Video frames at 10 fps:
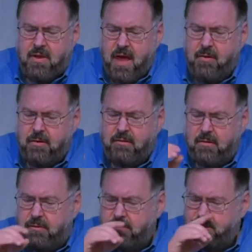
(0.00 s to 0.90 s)
the
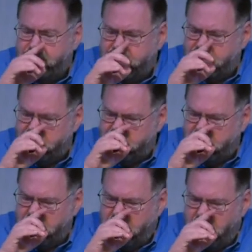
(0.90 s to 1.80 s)
narrative
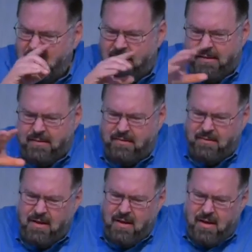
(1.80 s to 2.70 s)
is
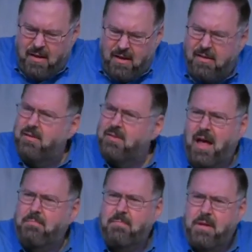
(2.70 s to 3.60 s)

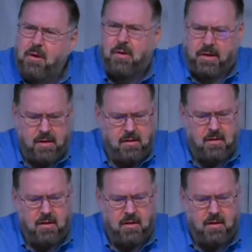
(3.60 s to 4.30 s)
not merely